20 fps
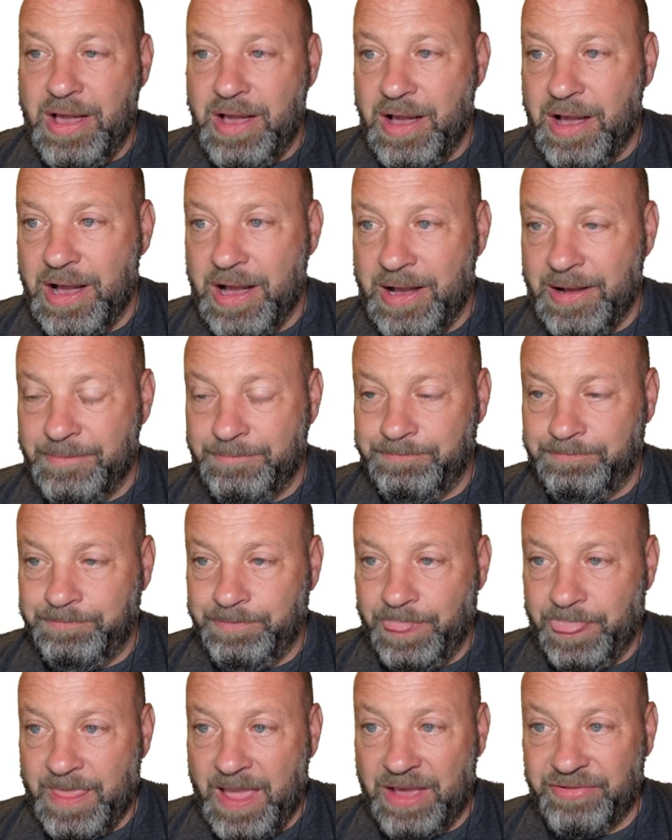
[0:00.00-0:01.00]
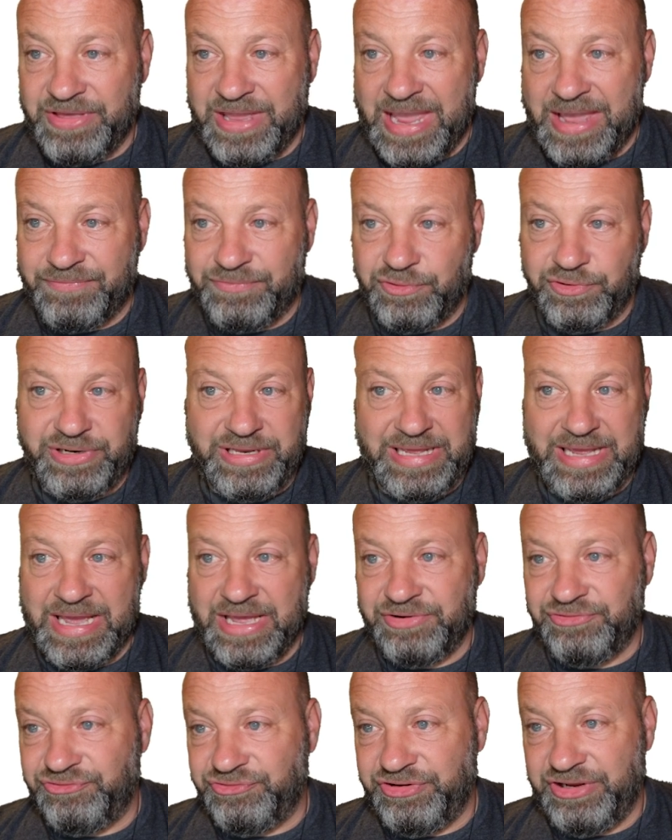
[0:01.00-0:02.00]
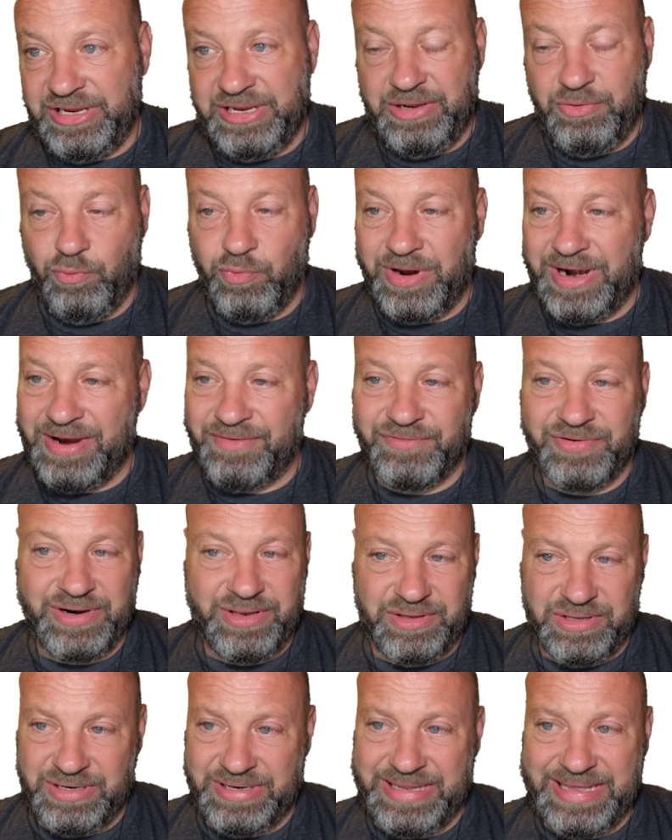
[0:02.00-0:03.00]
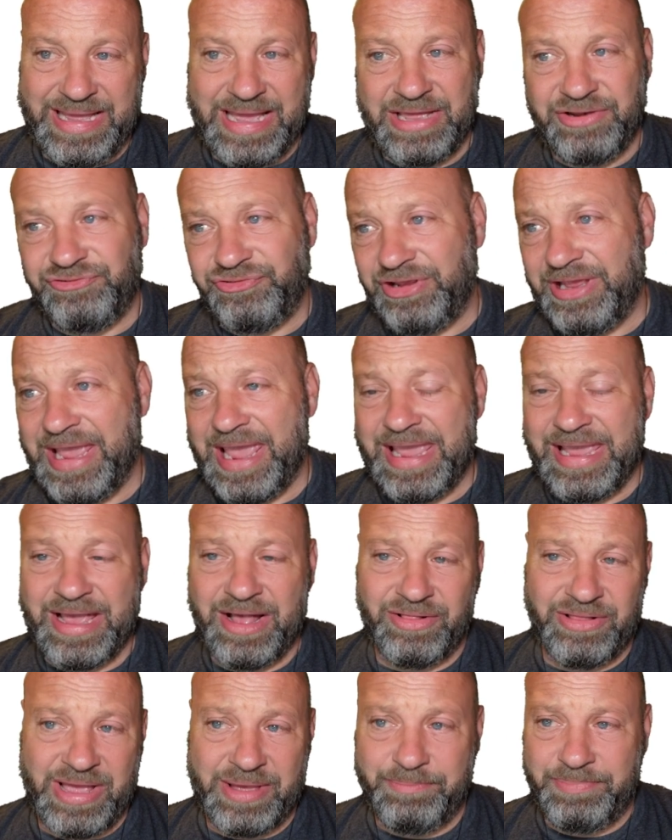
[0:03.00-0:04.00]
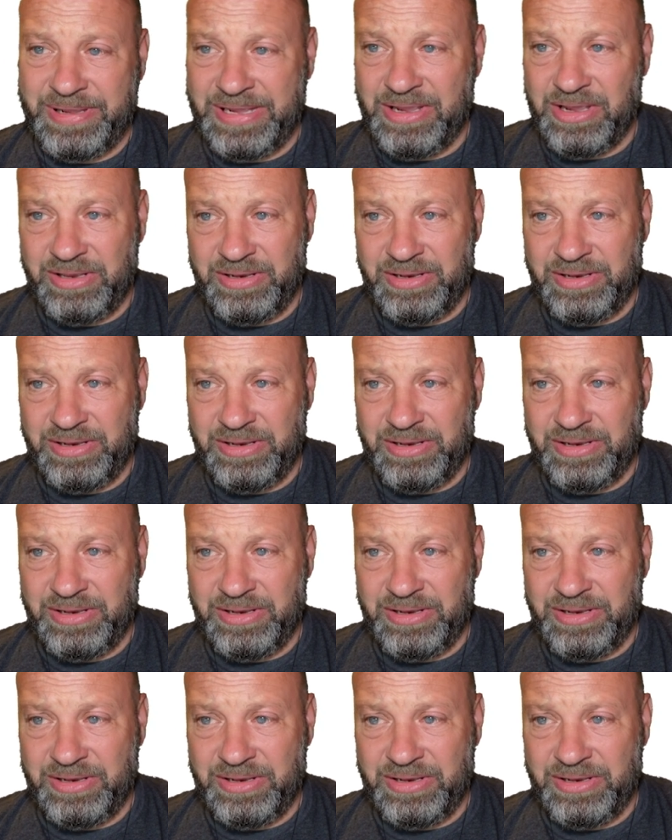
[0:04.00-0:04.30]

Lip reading: how they have their TNG, whatever it is, the TNG, ALMP,